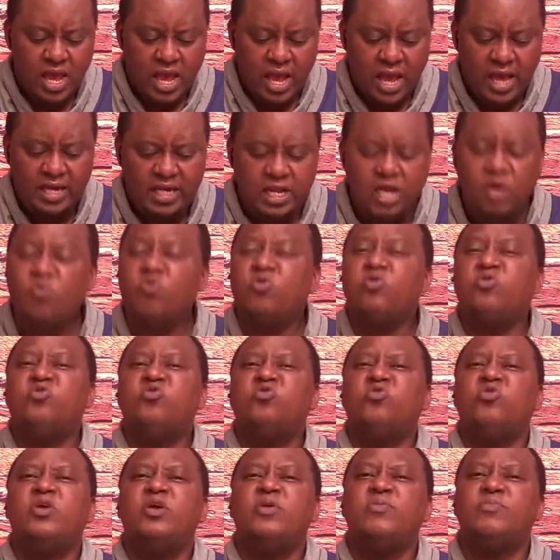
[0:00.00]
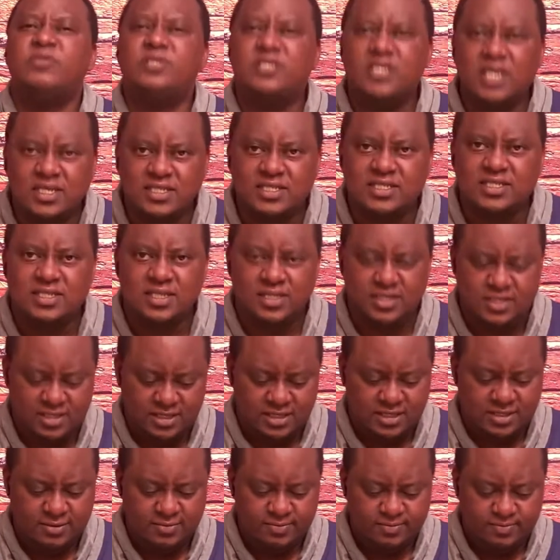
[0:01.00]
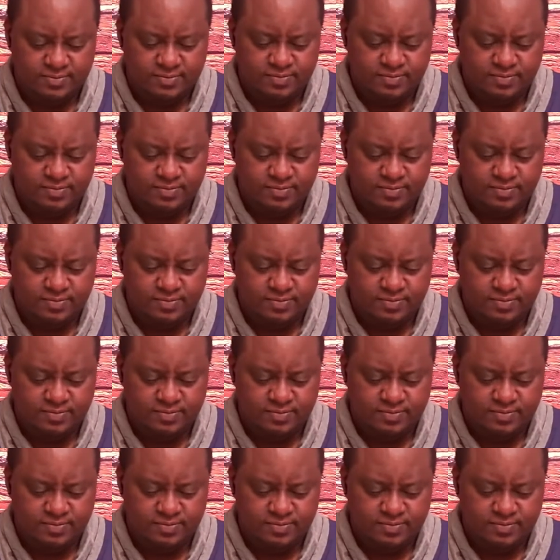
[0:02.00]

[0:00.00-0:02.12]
and I would do him justice.